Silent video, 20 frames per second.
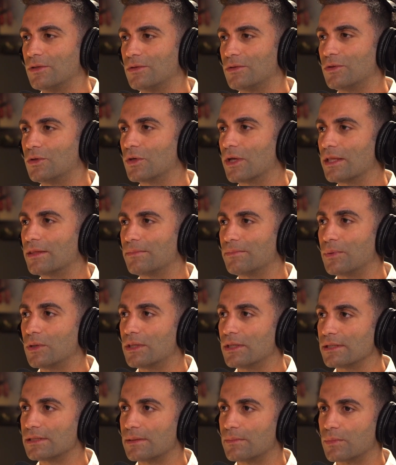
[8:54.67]
To put
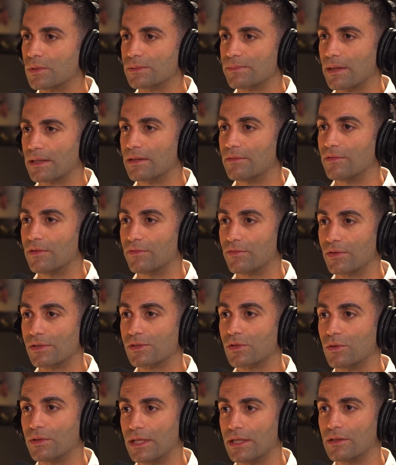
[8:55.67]
things in perspective, the
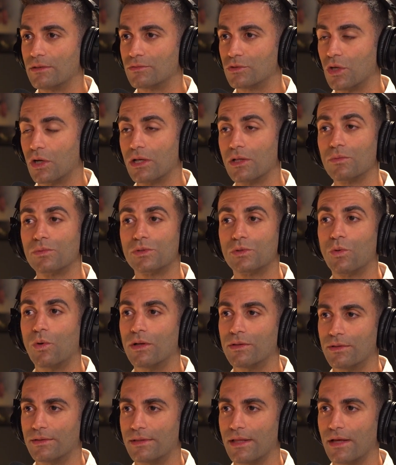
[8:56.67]
first container of chocolate was
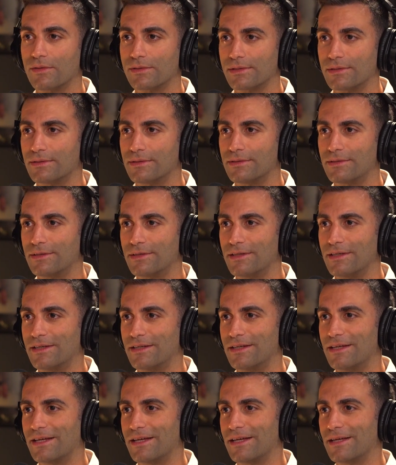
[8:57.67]
200,000.
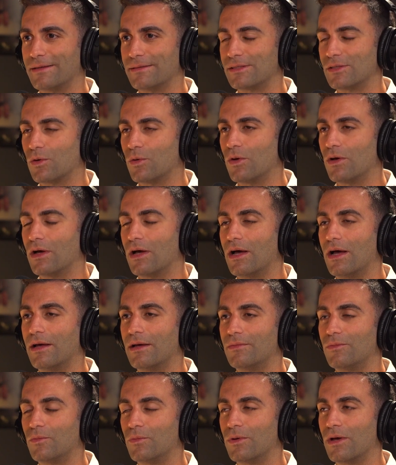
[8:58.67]
So
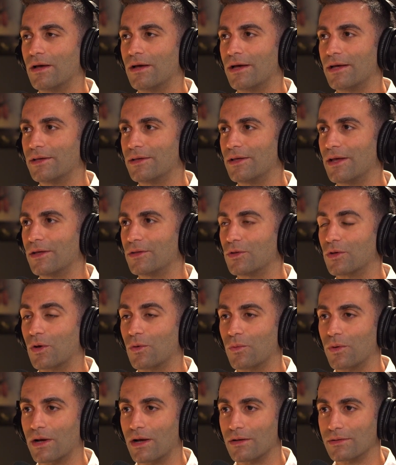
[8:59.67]
I took a
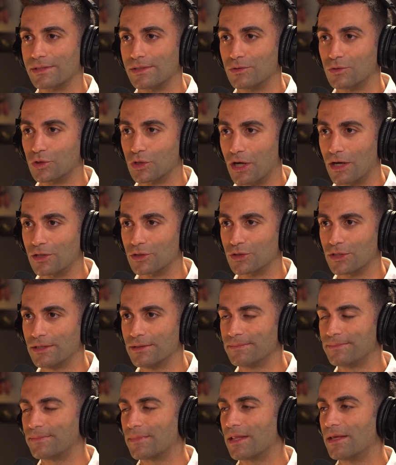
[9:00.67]
warehouse in
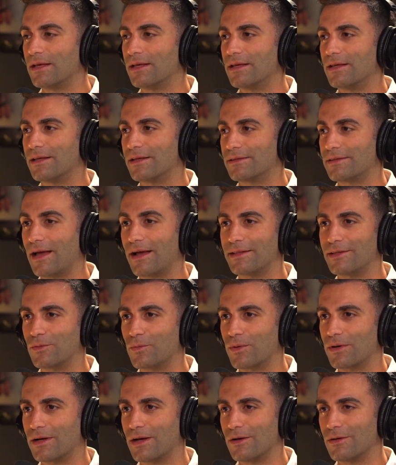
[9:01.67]
Sharjah, a tiny
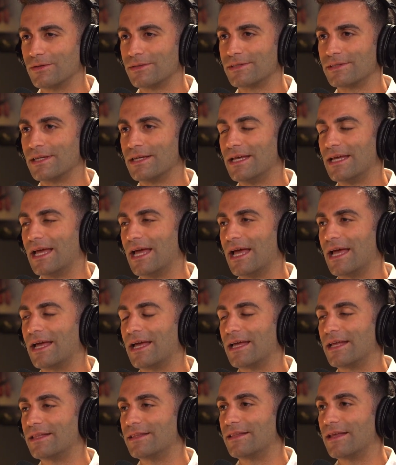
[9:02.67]
warehouse,
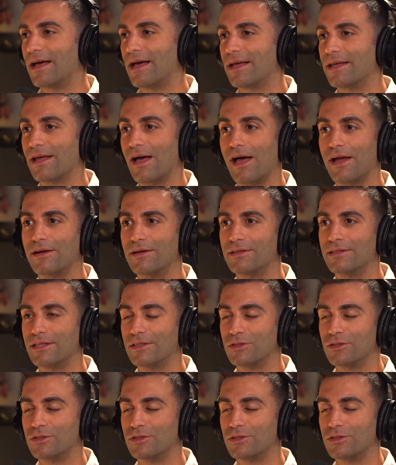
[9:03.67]
and I hired a